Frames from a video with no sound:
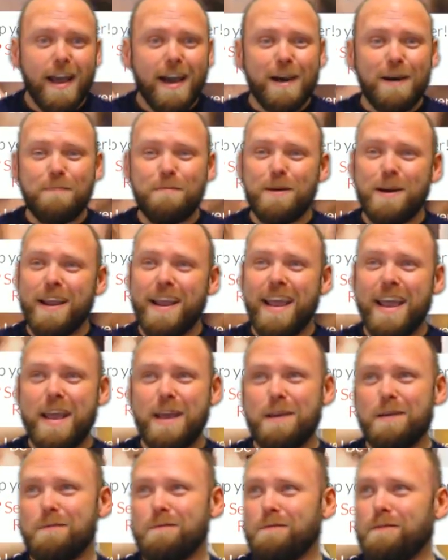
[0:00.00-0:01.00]
I might
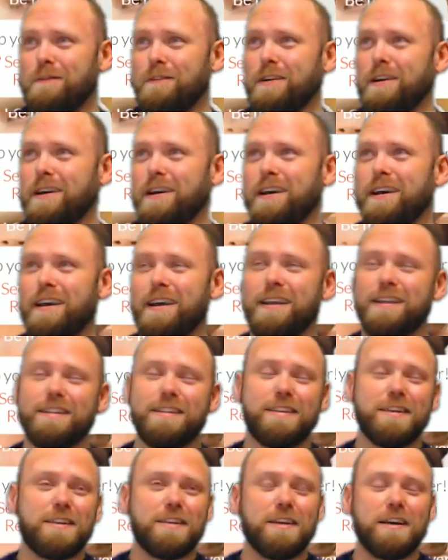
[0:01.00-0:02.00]
have uh,
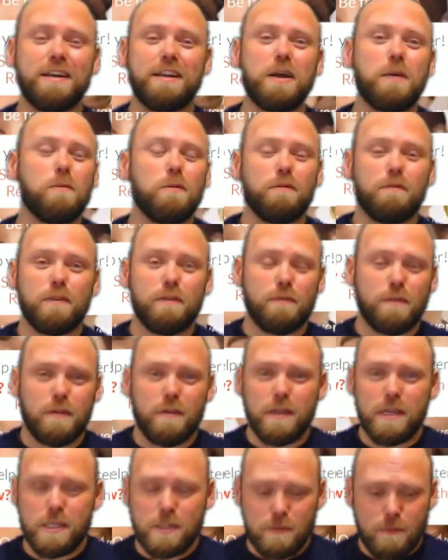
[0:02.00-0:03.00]
done a number of different
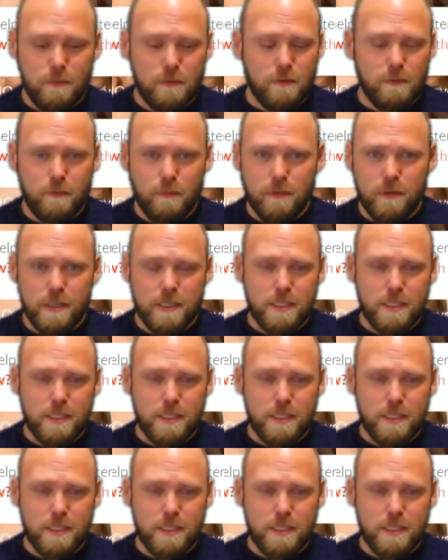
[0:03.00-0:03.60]
things for, for these